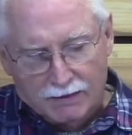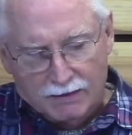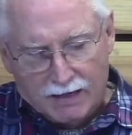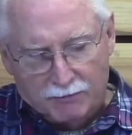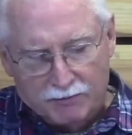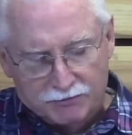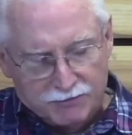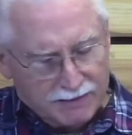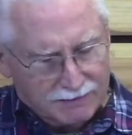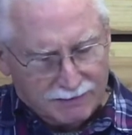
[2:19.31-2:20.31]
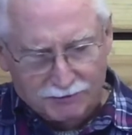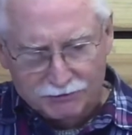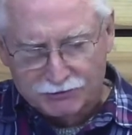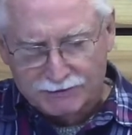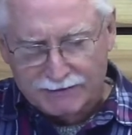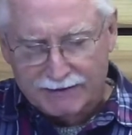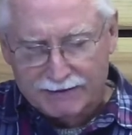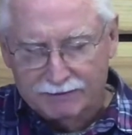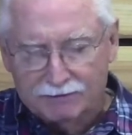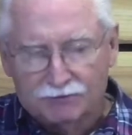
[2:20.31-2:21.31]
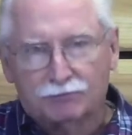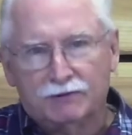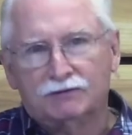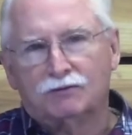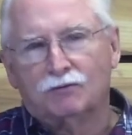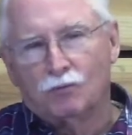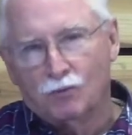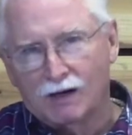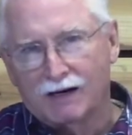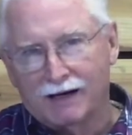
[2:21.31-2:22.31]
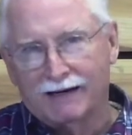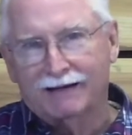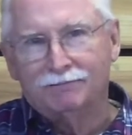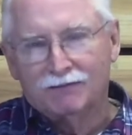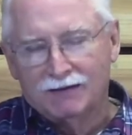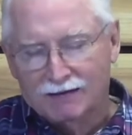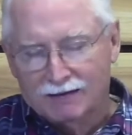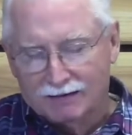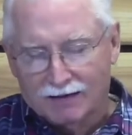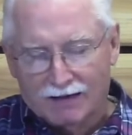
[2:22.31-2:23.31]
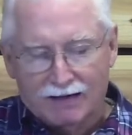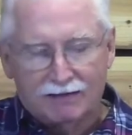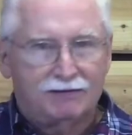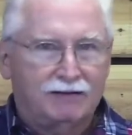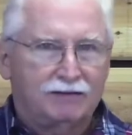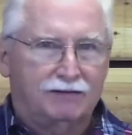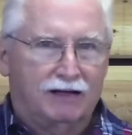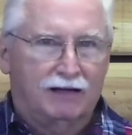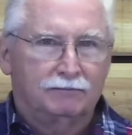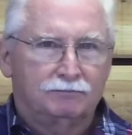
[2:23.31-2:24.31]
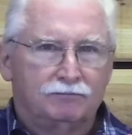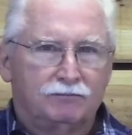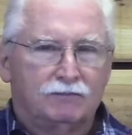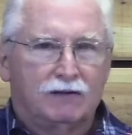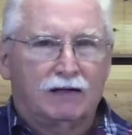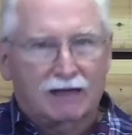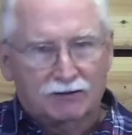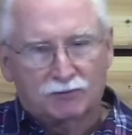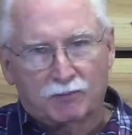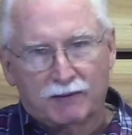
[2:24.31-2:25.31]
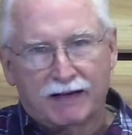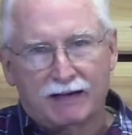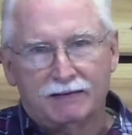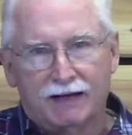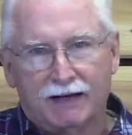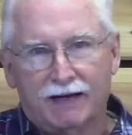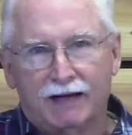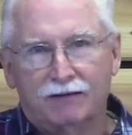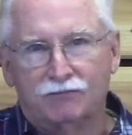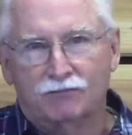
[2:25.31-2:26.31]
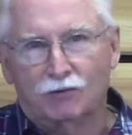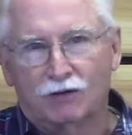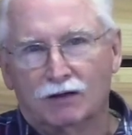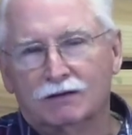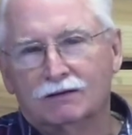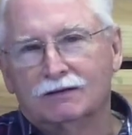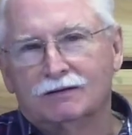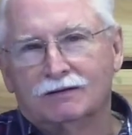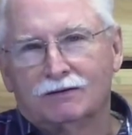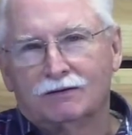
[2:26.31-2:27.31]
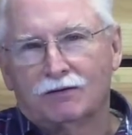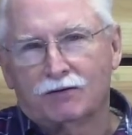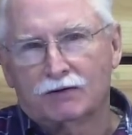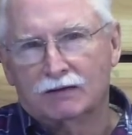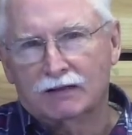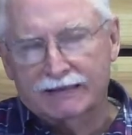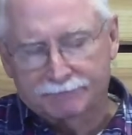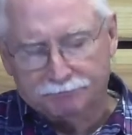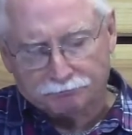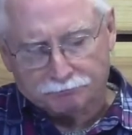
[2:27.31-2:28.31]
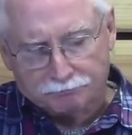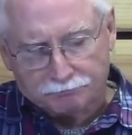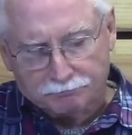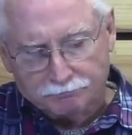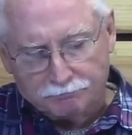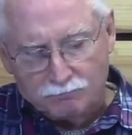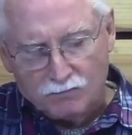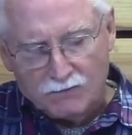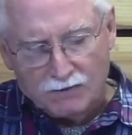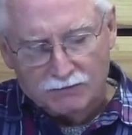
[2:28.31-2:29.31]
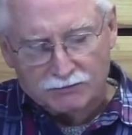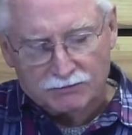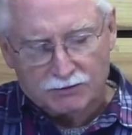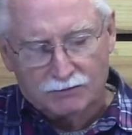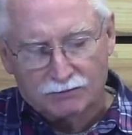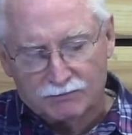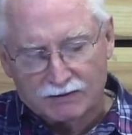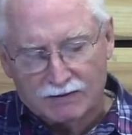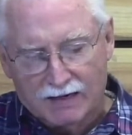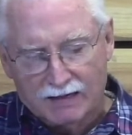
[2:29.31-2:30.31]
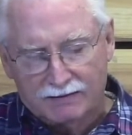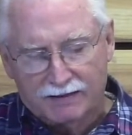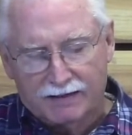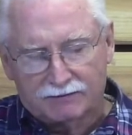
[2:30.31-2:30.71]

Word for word: And we were trying to understand the reason why God did that. And that's when we had to end for the night. So the context